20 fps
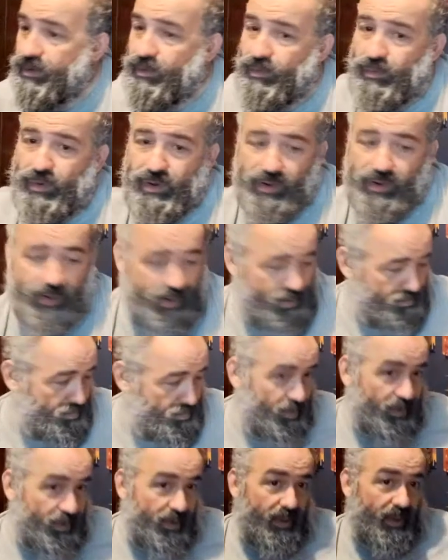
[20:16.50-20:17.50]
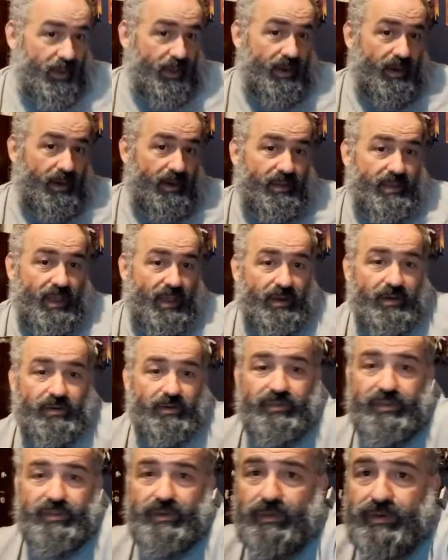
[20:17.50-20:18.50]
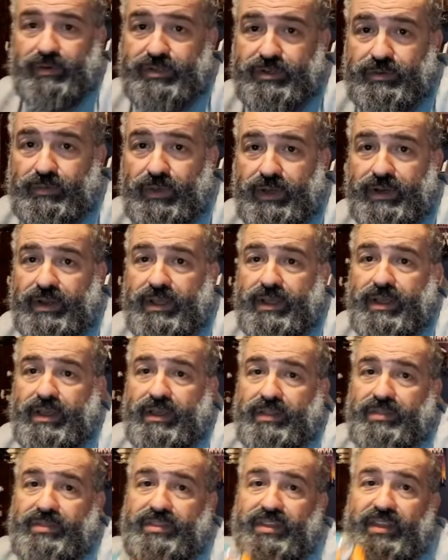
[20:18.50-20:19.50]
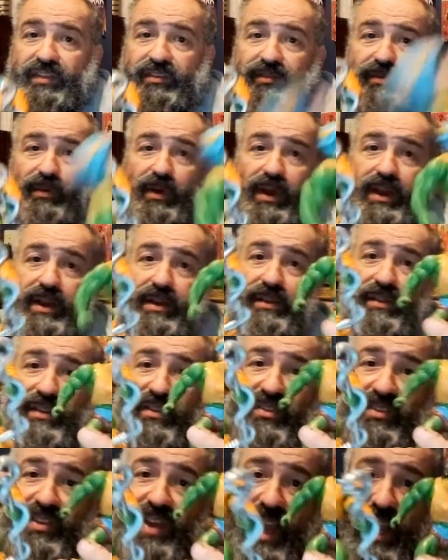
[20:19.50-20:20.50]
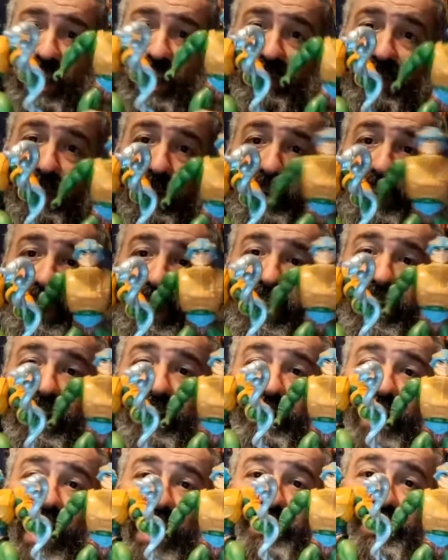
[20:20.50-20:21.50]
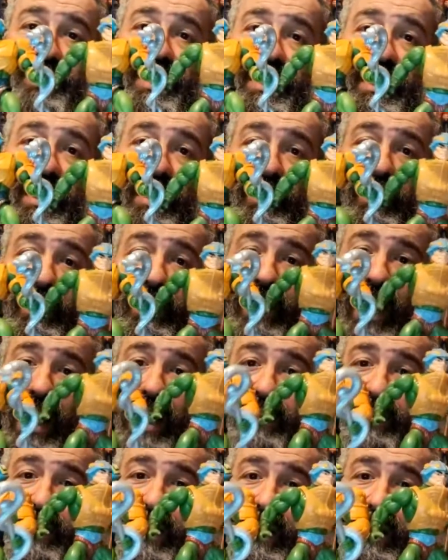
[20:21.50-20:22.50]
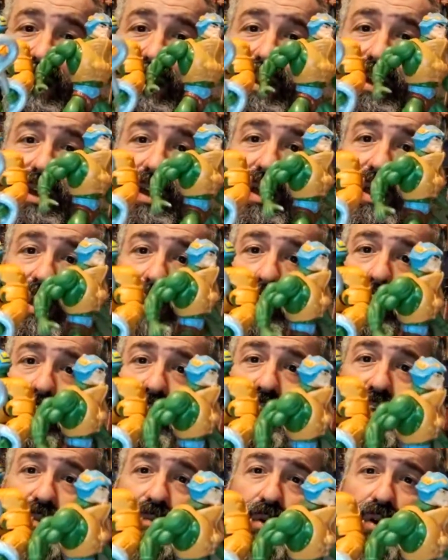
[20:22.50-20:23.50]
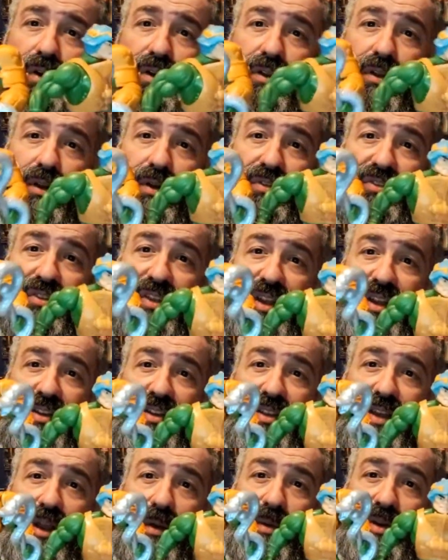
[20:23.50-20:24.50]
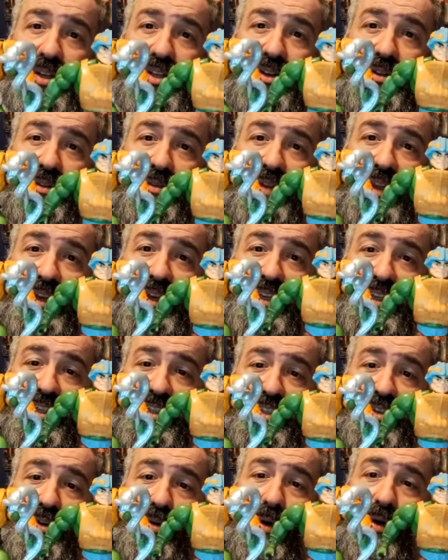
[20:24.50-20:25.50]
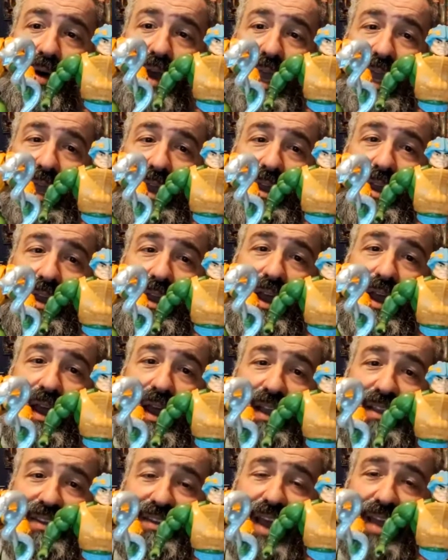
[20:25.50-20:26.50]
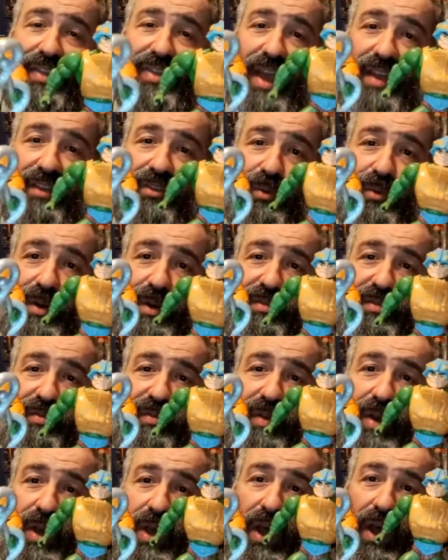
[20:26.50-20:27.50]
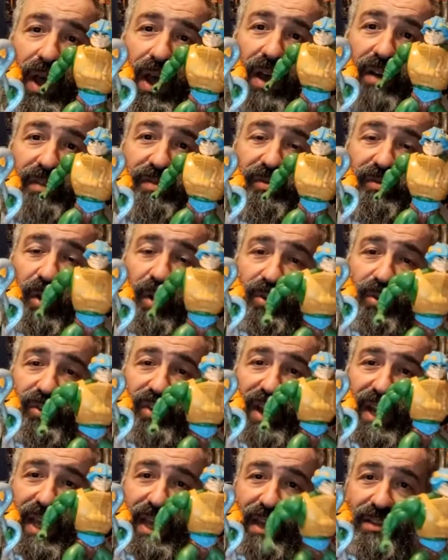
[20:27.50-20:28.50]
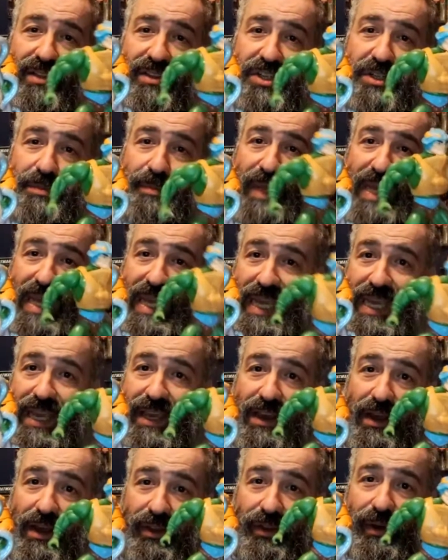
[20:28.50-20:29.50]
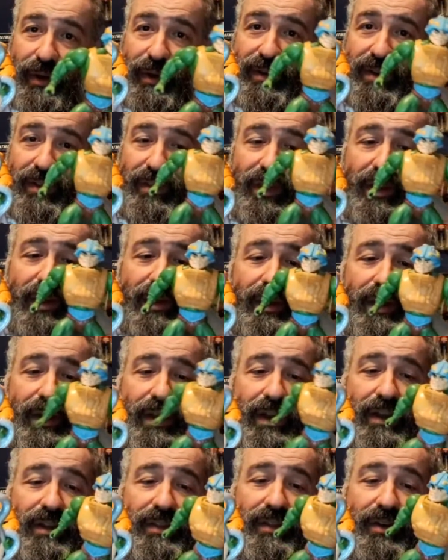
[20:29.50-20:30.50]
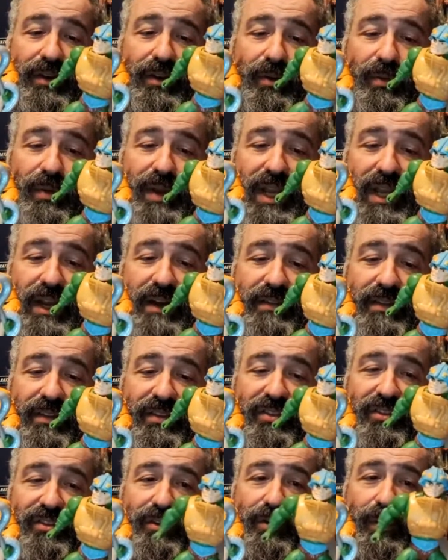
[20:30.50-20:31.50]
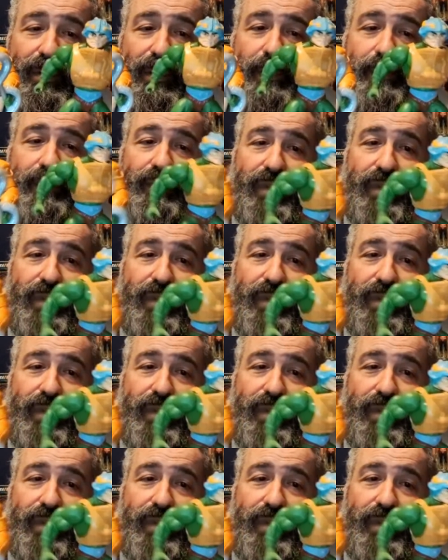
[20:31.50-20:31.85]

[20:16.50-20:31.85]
Where did I put? Yeah, here's the original one. This one, the snake version, is actually colored, I think, much more closely to the original vintage toy. It's got that sort of frozen English pea color to the green of the suit,